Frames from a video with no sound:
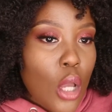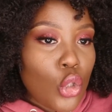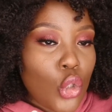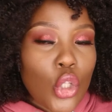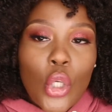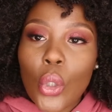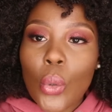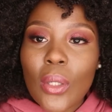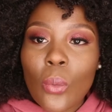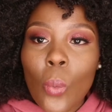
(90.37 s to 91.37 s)

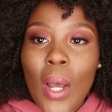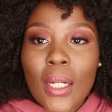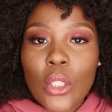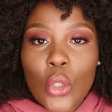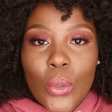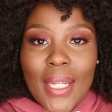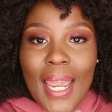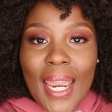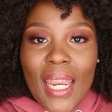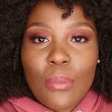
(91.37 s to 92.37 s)
2-in-1
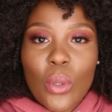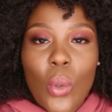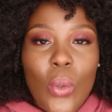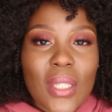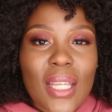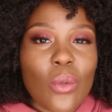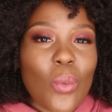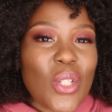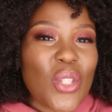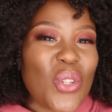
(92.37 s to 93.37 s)
today because I don't
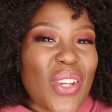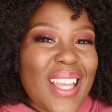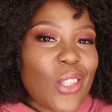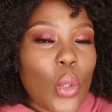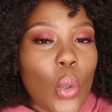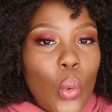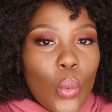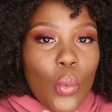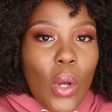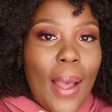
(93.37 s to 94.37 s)
want you guys to go
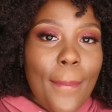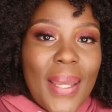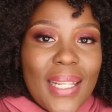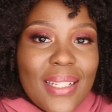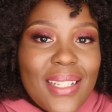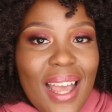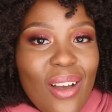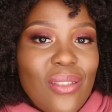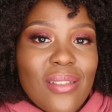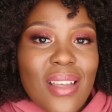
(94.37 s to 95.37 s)
up and
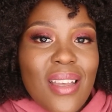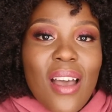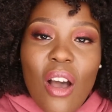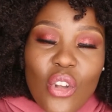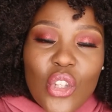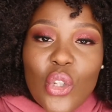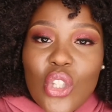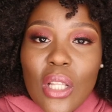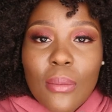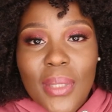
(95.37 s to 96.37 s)
down on
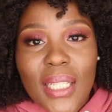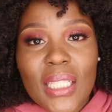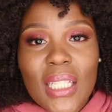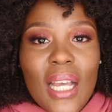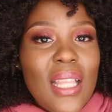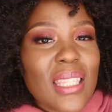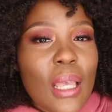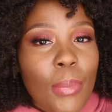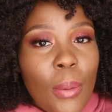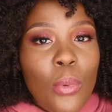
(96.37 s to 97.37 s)
social media, and
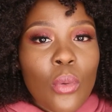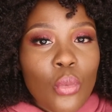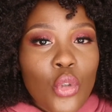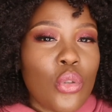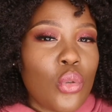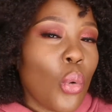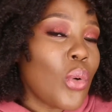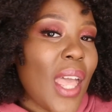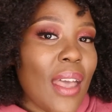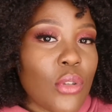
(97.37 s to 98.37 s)
some people
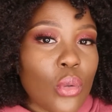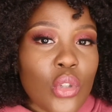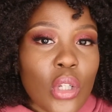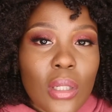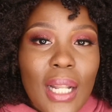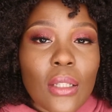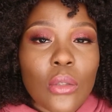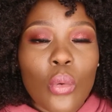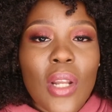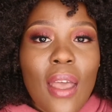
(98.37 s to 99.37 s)
don't have
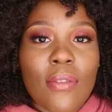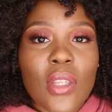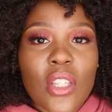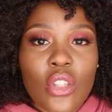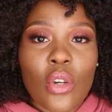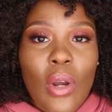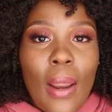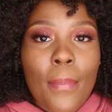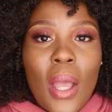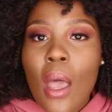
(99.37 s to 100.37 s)
don't have
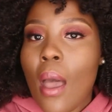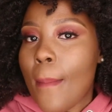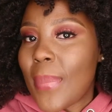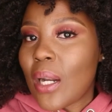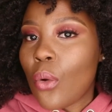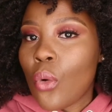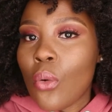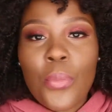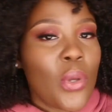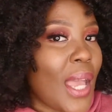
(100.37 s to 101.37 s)
Instagram. But I
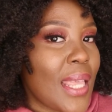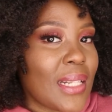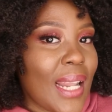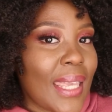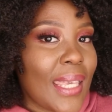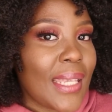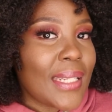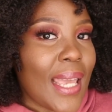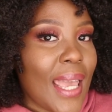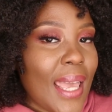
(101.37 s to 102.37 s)
hope you guys like it,
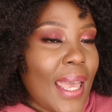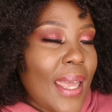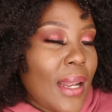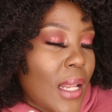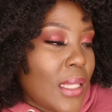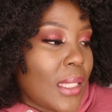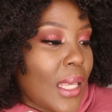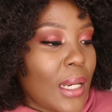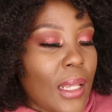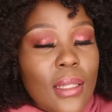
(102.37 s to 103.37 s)
and let's
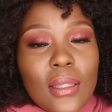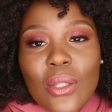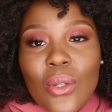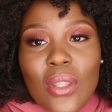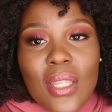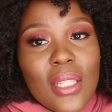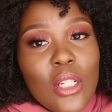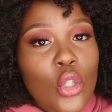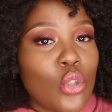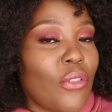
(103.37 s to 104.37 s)
get into this
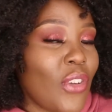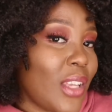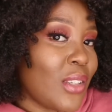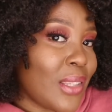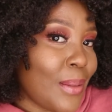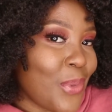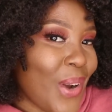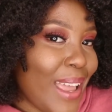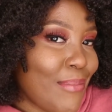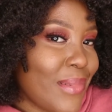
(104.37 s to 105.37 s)
look. Don't forget to subscribe,